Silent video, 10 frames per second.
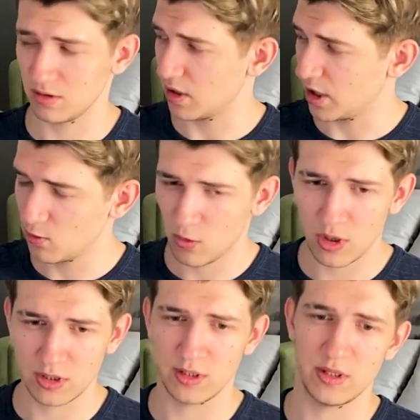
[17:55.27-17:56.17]
I
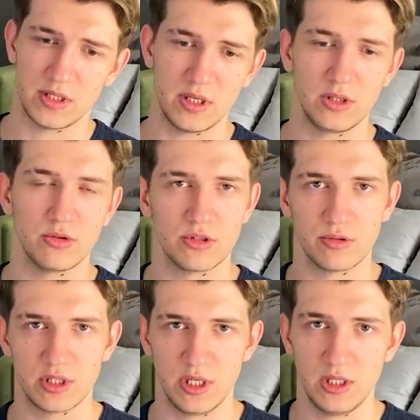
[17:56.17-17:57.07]
want this thing to
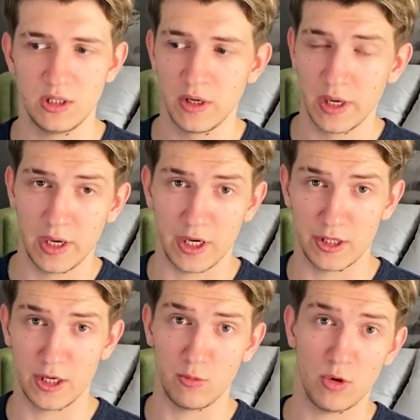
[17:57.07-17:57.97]
succeed, and
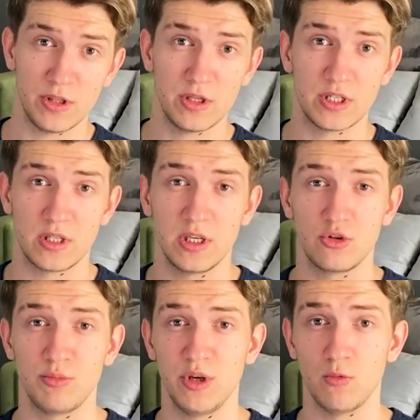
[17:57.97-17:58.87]
I want this thing
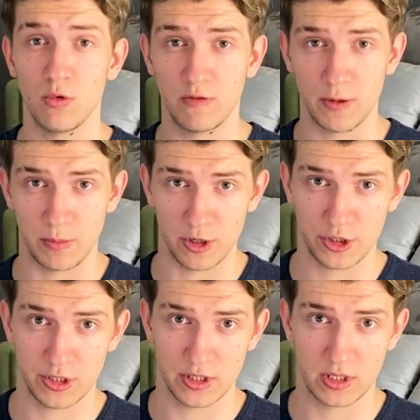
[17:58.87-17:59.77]
to be worth a
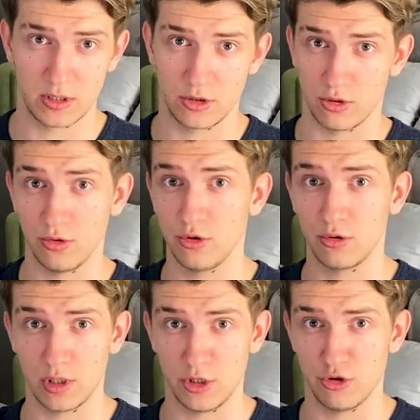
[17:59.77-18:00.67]
purchase so you
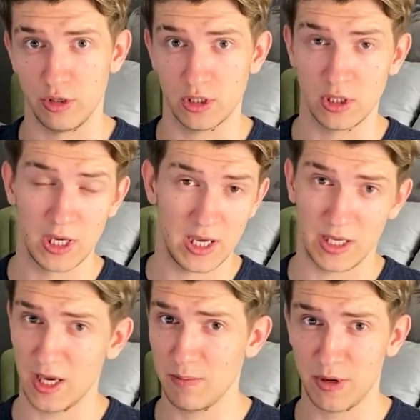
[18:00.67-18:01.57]
could enjoy it.
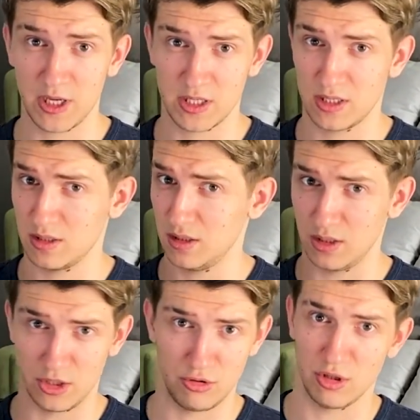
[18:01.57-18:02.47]
Game Pass
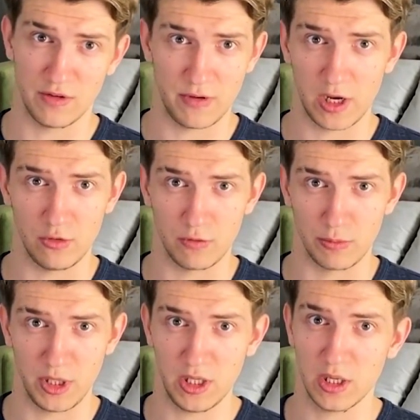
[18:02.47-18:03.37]
is not a value for me.